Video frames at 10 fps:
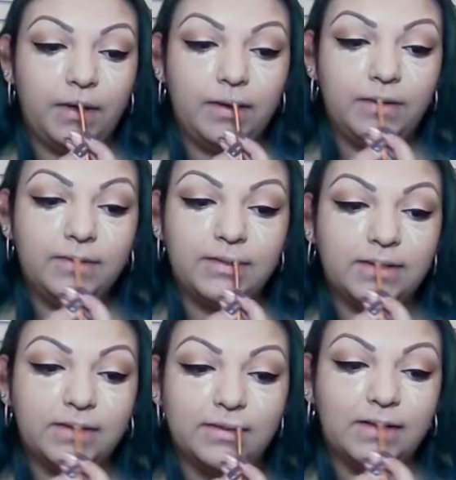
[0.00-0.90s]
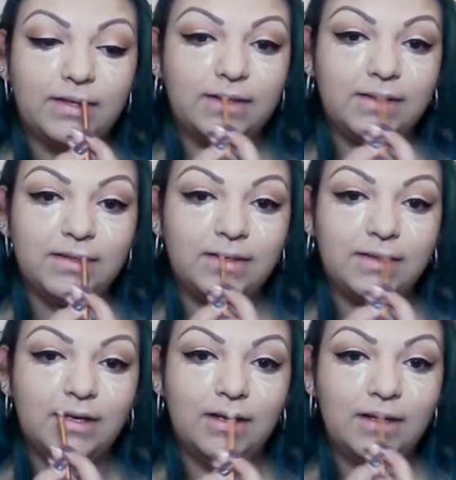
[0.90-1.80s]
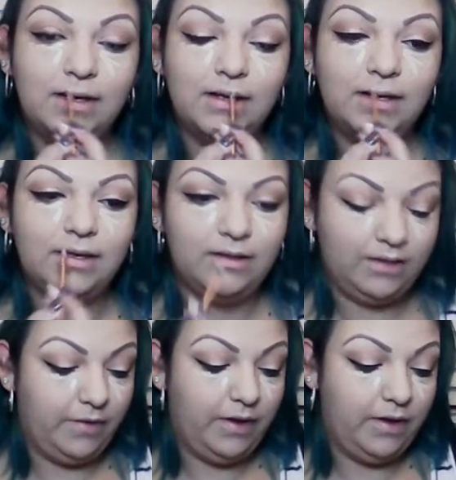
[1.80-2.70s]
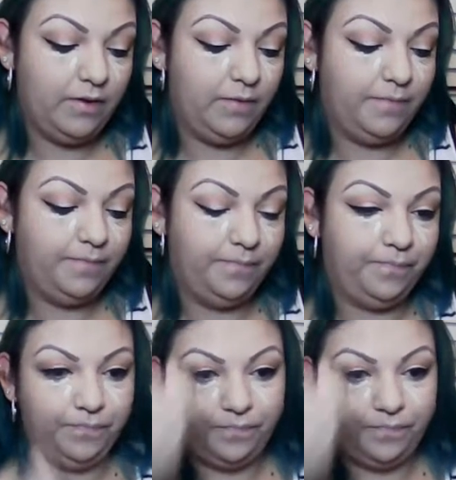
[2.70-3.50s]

on my nose because of my glasses. There we go.